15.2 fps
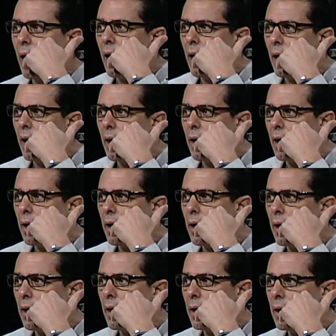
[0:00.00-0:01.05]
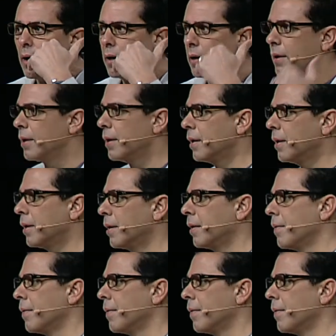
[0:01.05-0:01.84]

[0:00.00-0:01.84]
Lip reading: Nobody speaks.